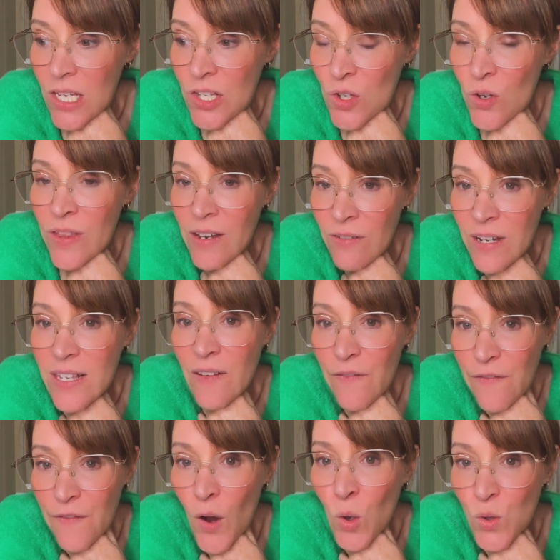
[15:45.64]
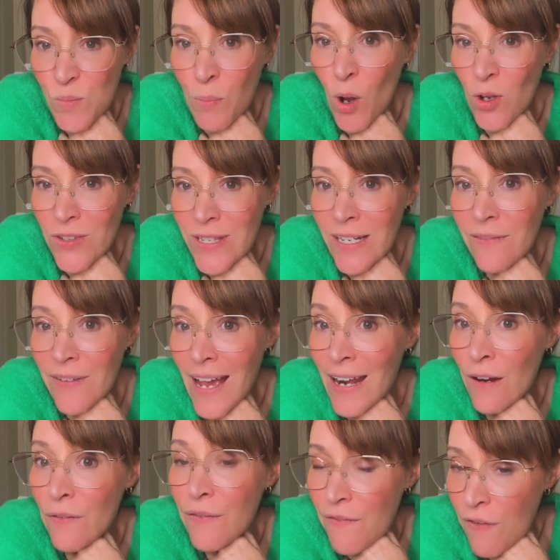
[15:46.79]
So there is a false positive
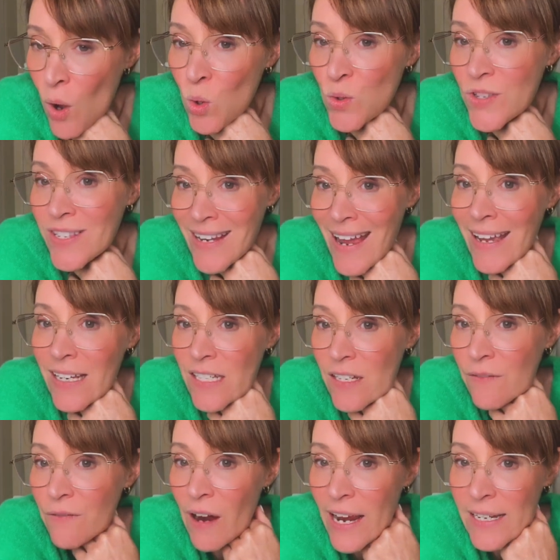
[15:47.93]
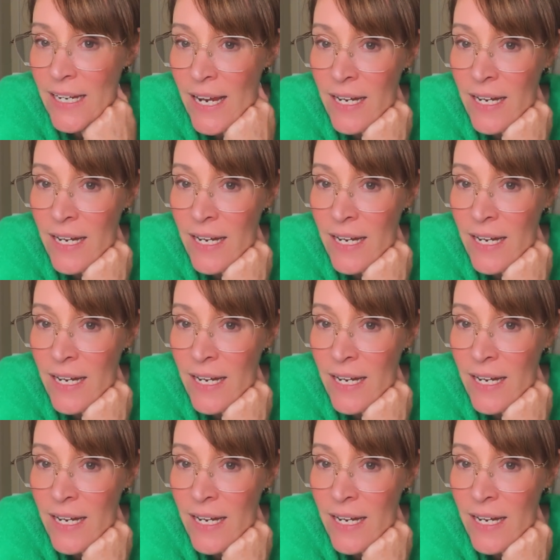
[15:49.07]
and a false negative rate.